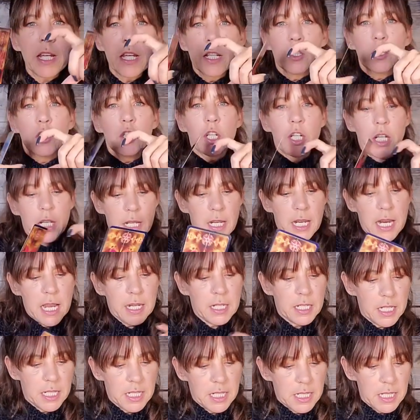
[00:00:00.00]

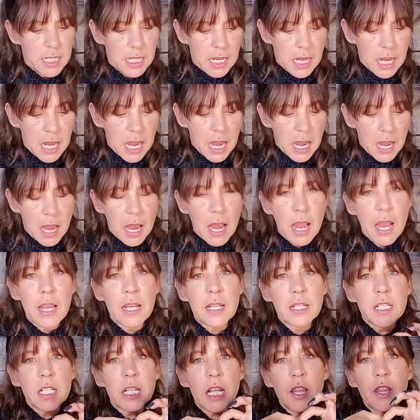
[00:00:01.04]
interconnected,
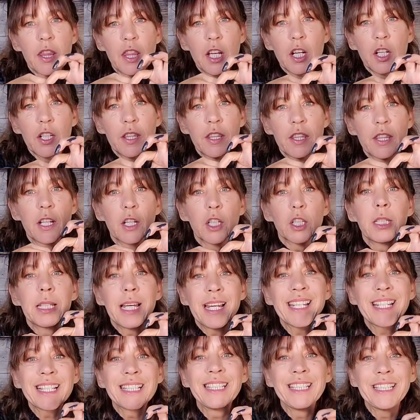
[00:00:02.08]
and they're
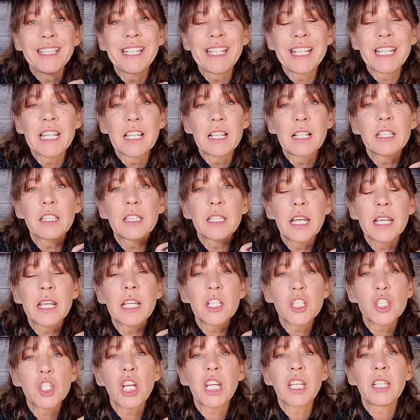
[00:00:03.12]
like a link, like a
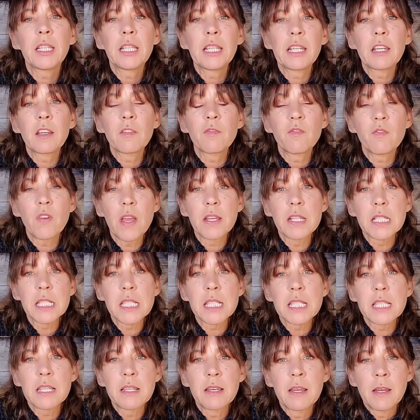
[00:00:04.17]
chain link
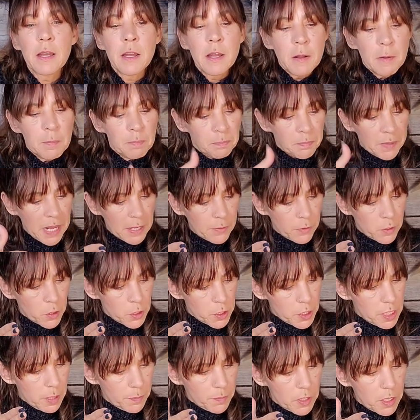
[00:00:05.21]
fence. And there's
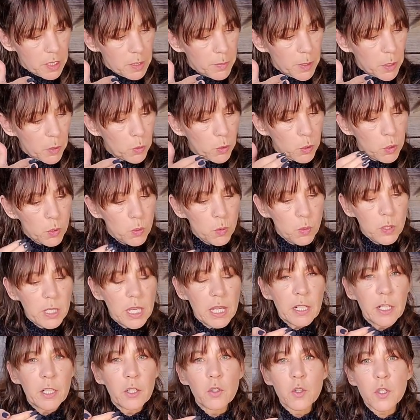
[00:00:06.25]
something about you
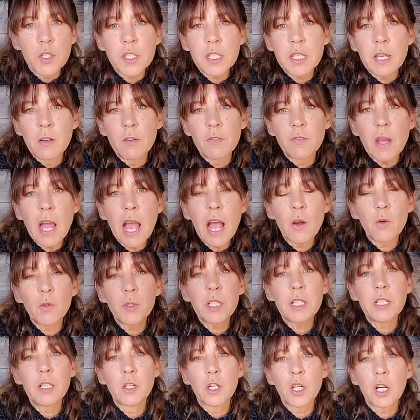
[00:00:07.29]
getting yourself out
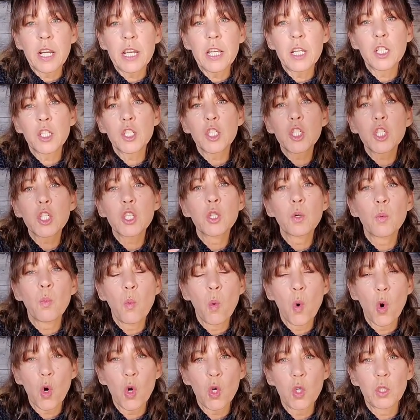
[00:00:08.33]
here into the
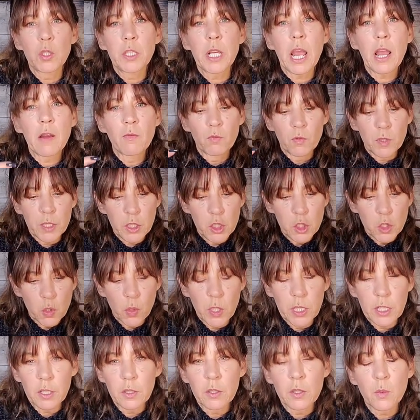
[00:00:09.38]
world and
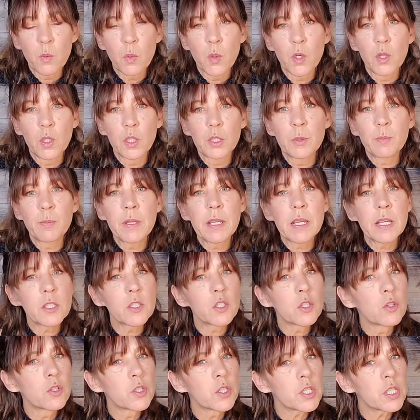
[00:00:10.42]
rejoining the world, because
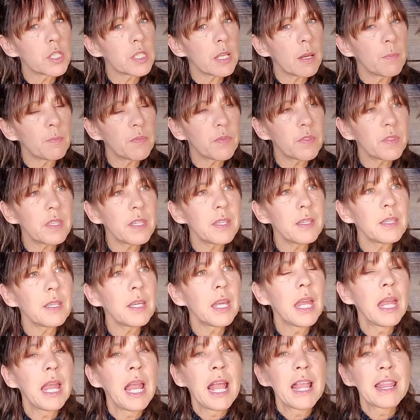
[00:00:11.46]
there's something
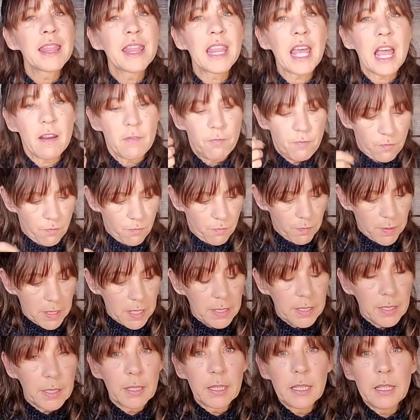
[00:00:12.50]
that
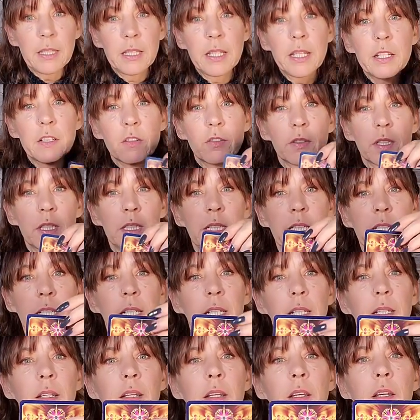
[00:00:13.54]
it literally